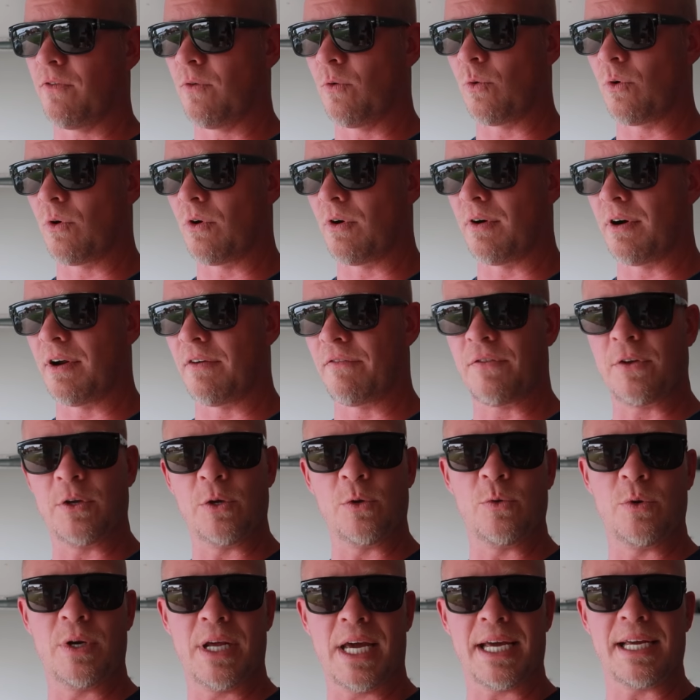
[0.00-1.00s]
for a
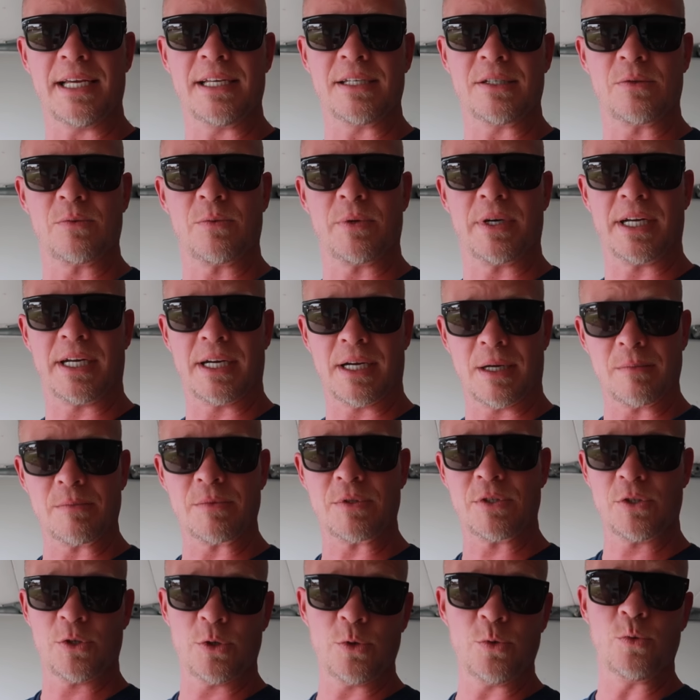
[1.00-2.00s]
few days when it
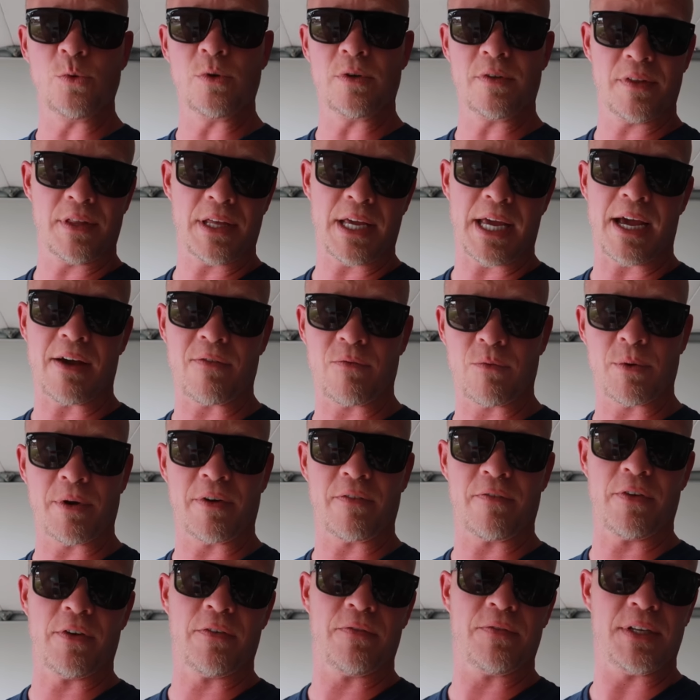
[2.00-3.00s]
comes to the
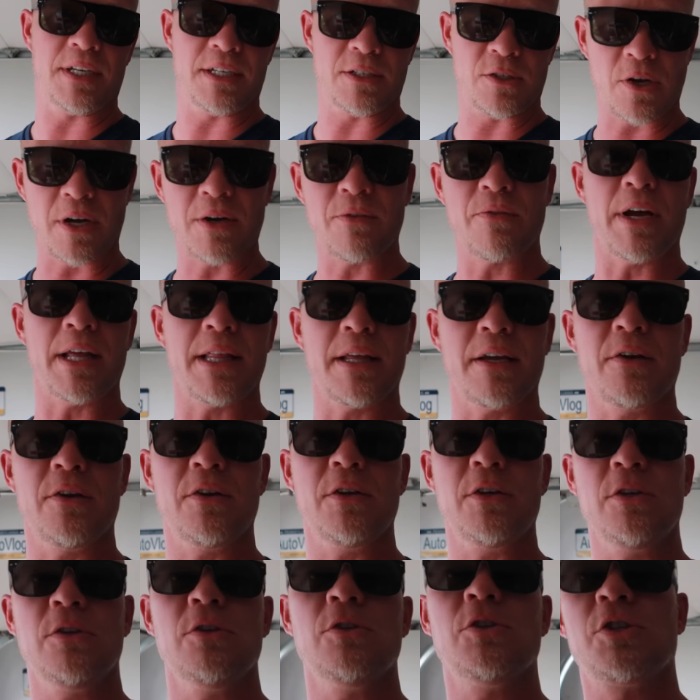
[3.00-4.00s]
F-150. So I'd rather
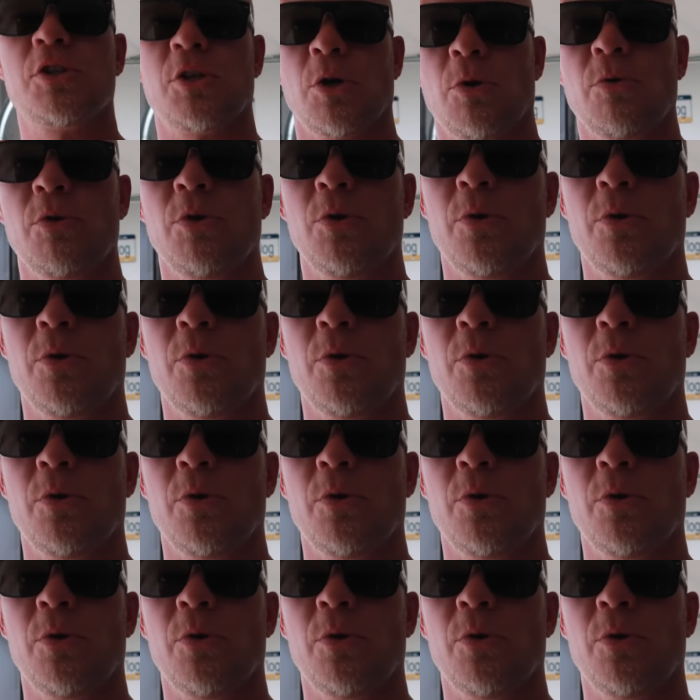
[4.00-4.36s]
show